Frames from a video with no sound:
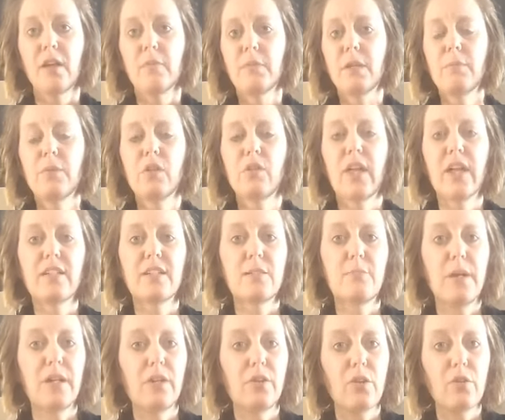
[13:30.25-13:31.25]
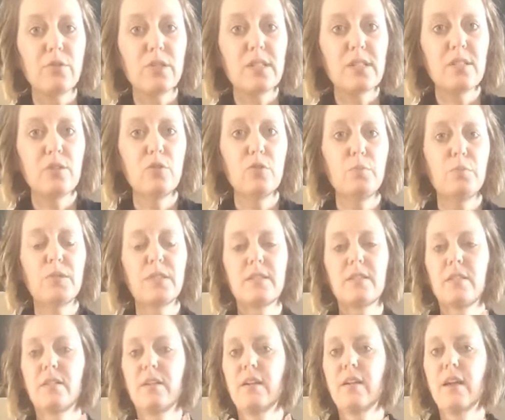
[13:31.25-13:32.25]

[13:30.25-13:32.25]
Maybe you like to make your own soups,